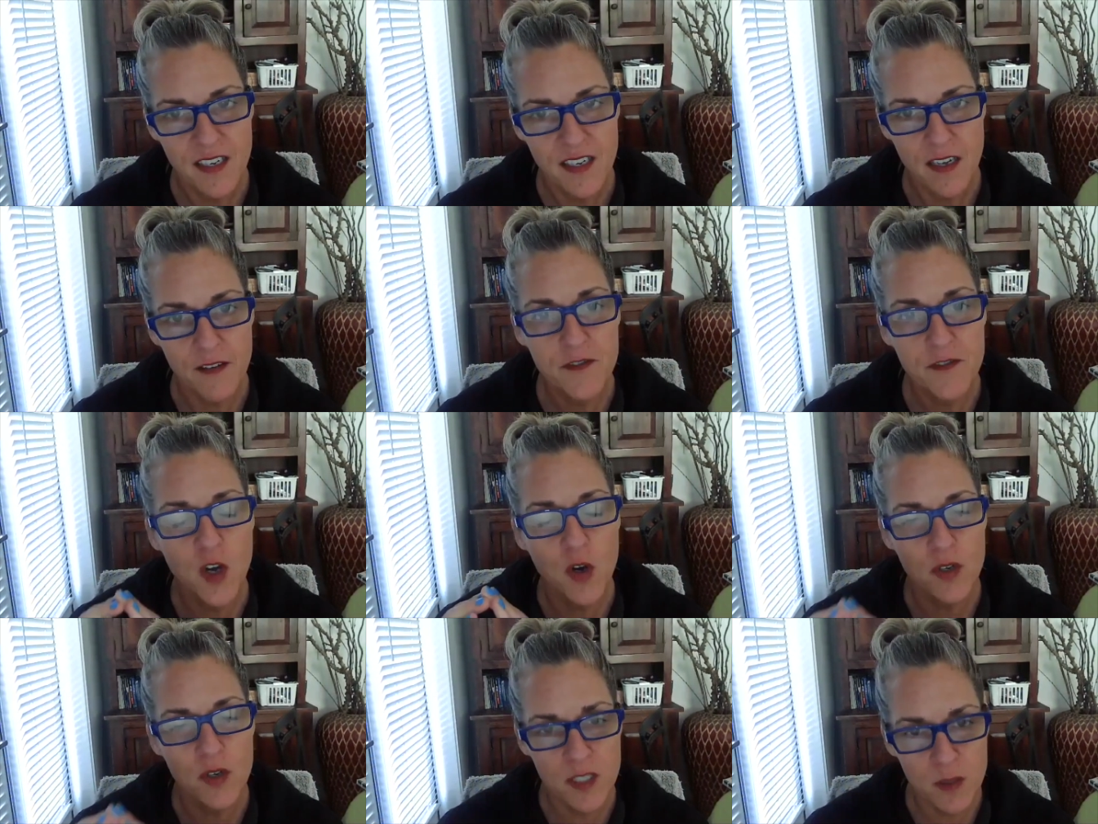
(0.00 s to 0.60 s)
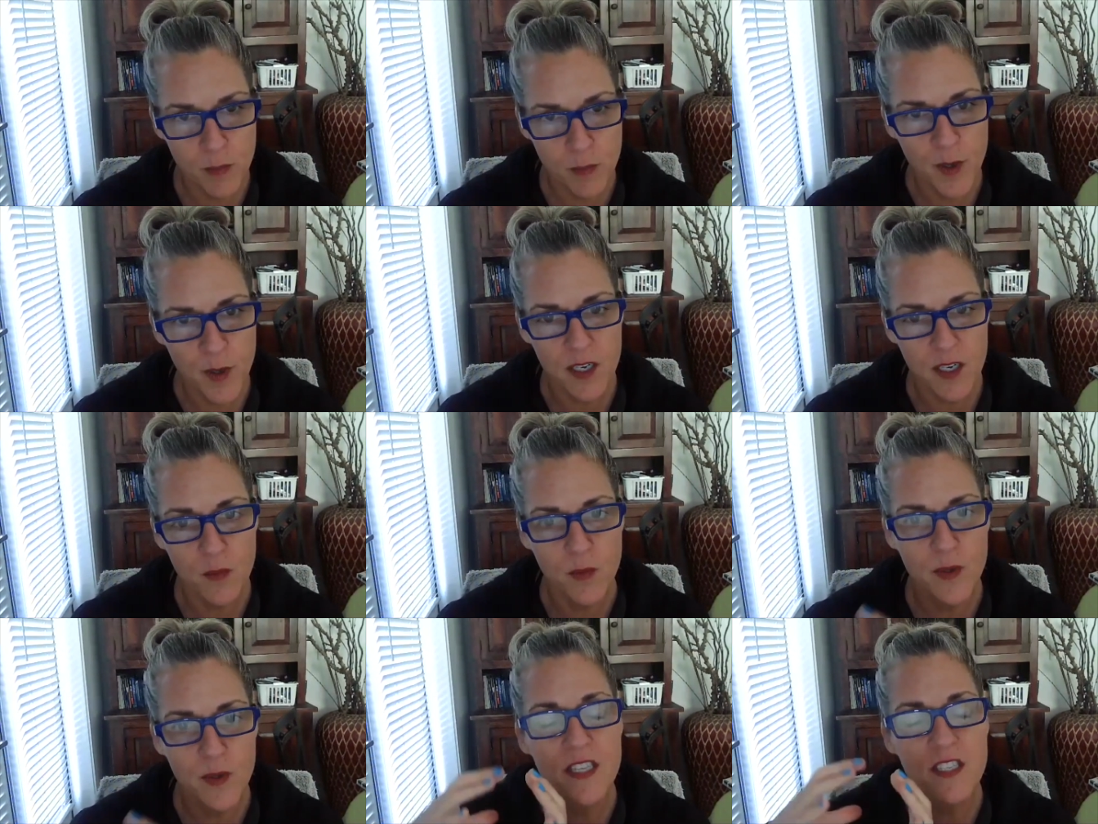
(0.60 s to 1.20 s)
of Cody's book
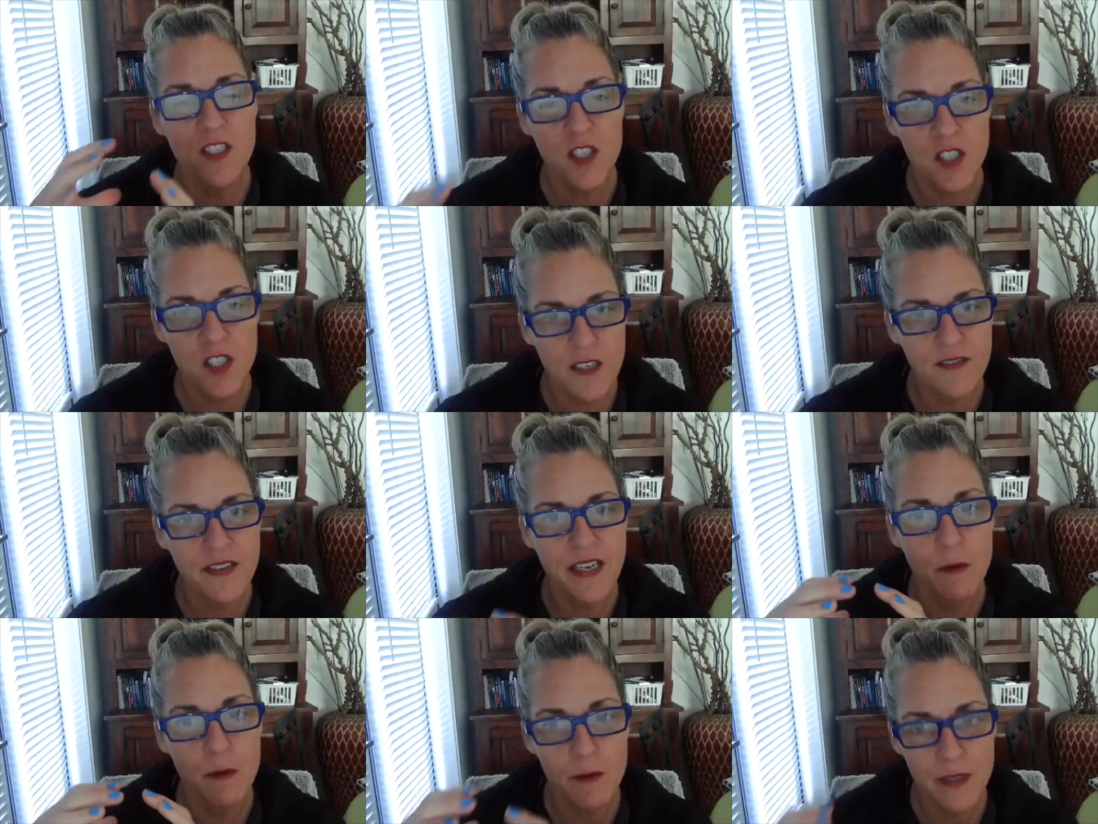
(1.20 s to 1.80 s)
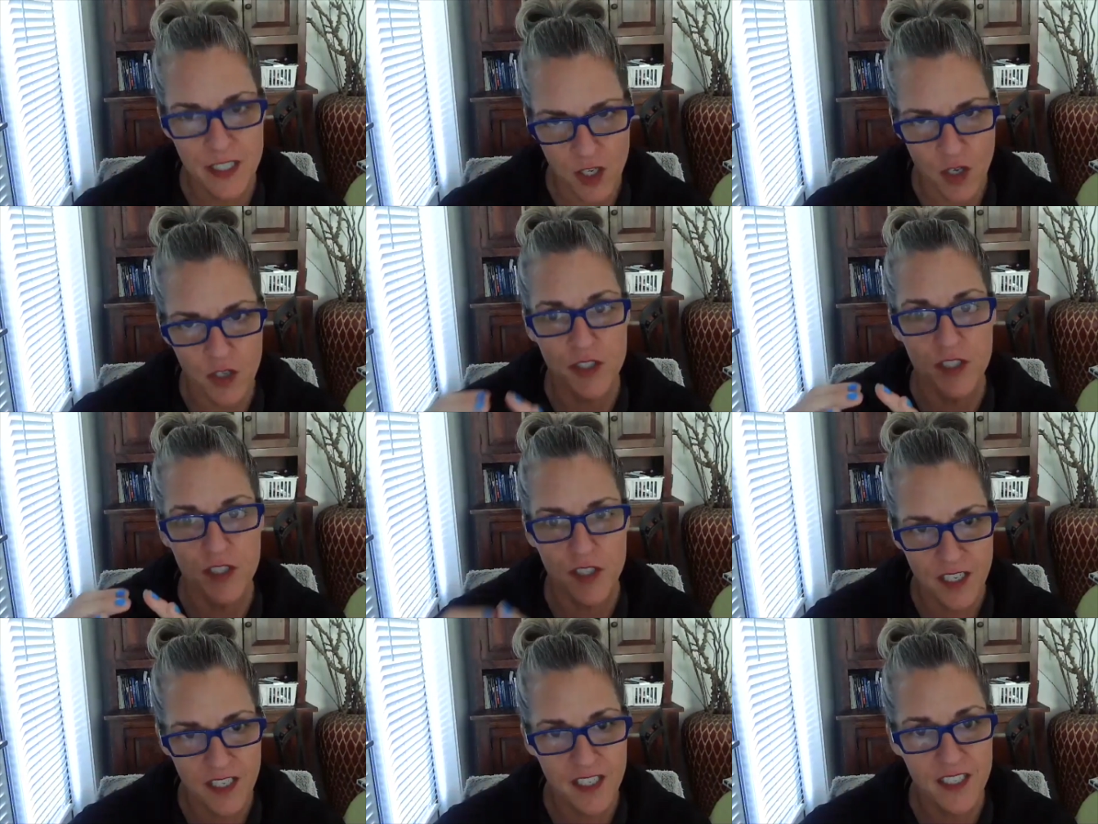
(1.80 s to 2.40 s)
with the survey
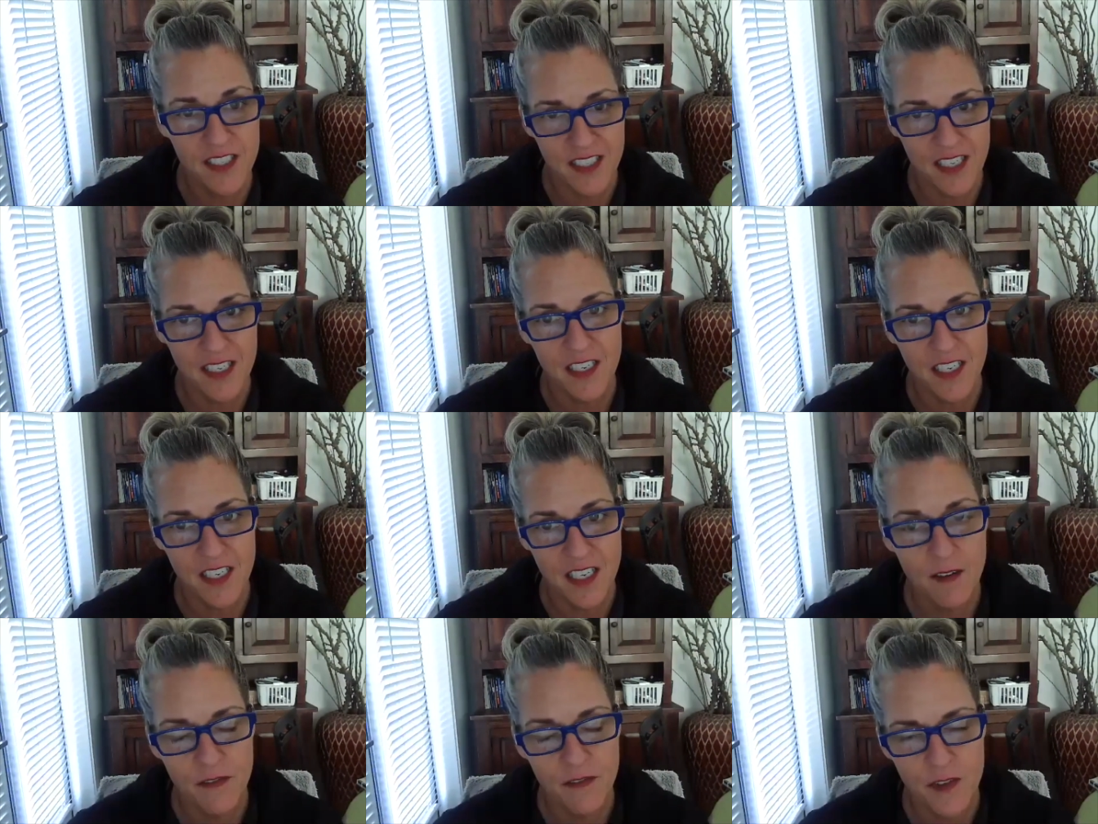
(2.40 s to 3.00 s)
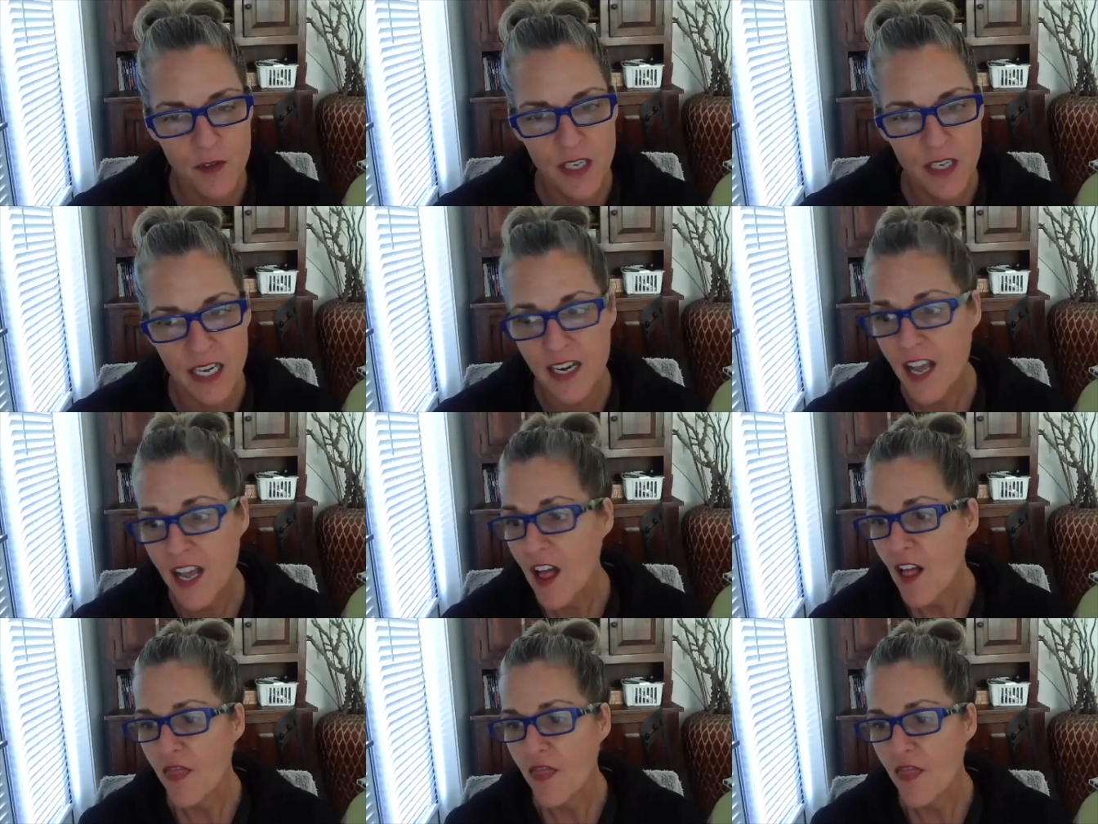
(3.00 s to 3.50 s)
results. You're going to get a few then.